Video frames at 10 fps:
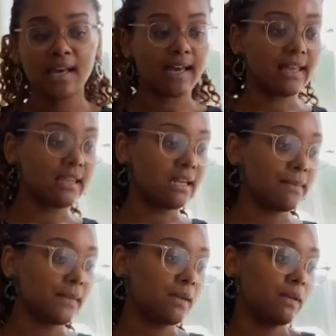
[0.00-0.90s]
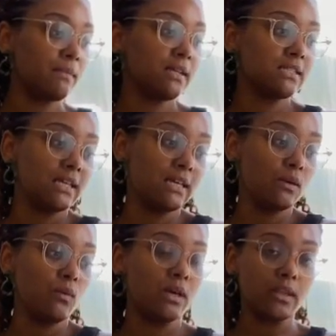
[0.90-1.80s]
And then I'm gonna be mixing it
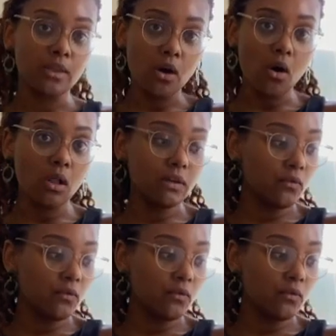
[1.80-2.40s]
with olive